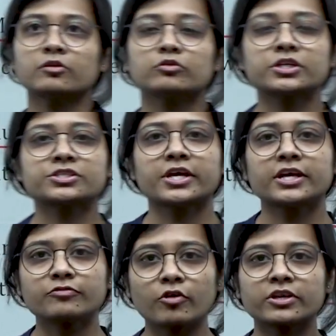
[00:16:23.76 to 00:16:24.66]
So the
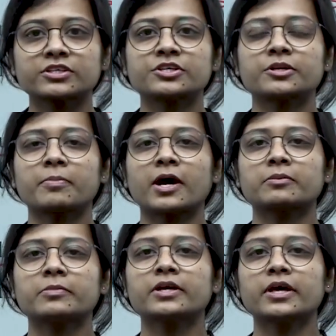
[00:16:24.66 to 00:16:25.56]
state forest
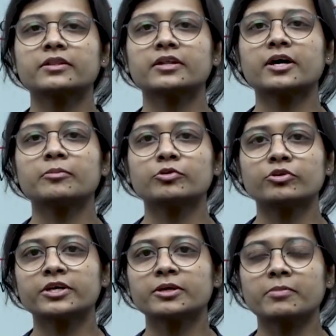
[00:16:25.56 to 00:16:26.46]
department and the
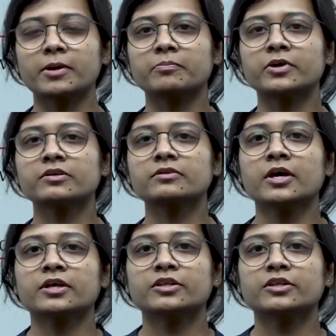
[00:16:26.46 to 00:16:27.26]
community members,